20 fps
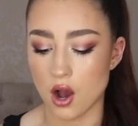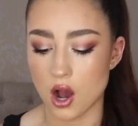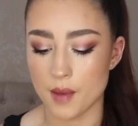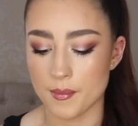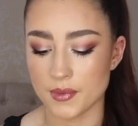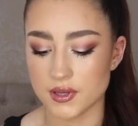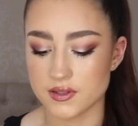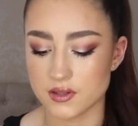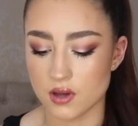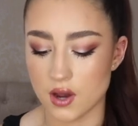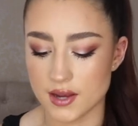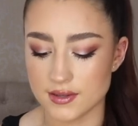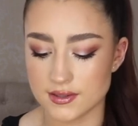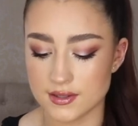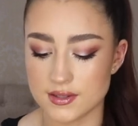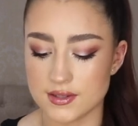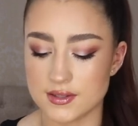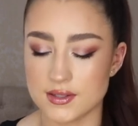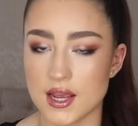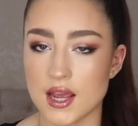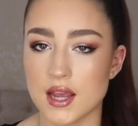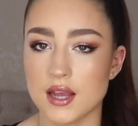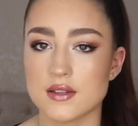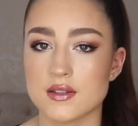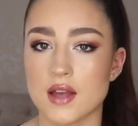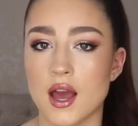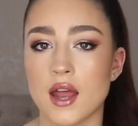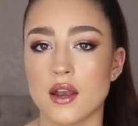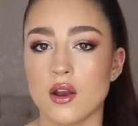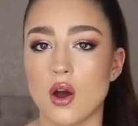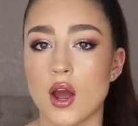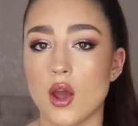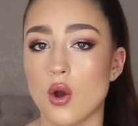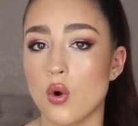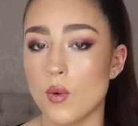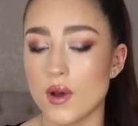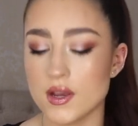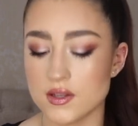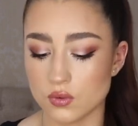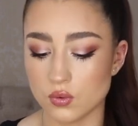I'm a size 6 and I
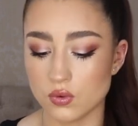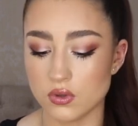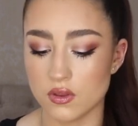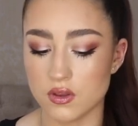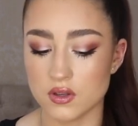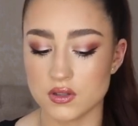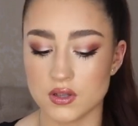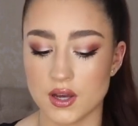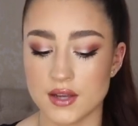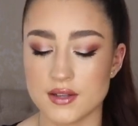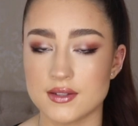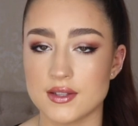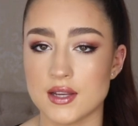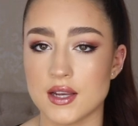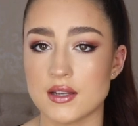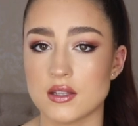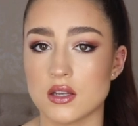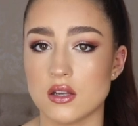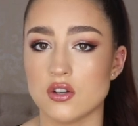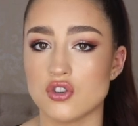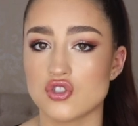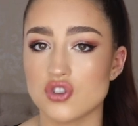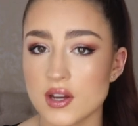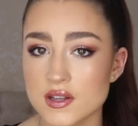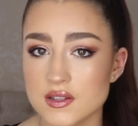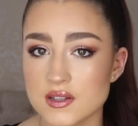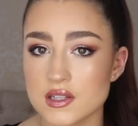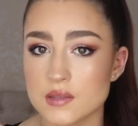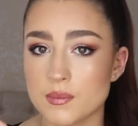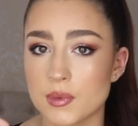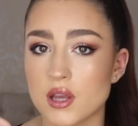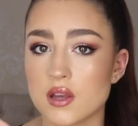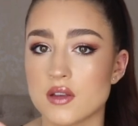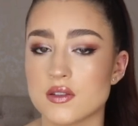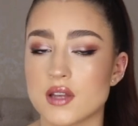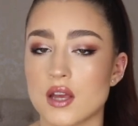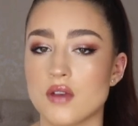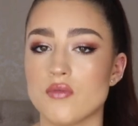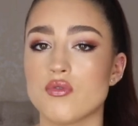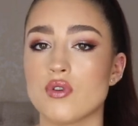always order the size 6 in the dresses
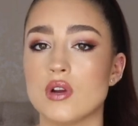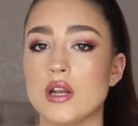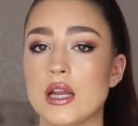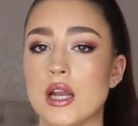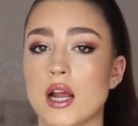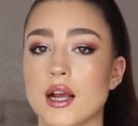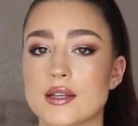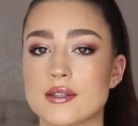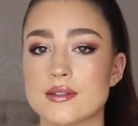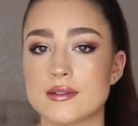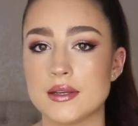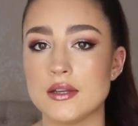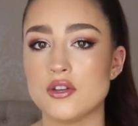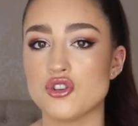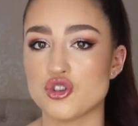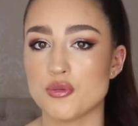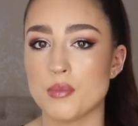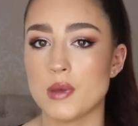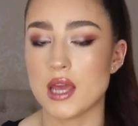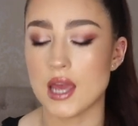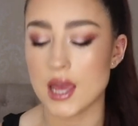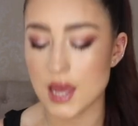because they really like cinch me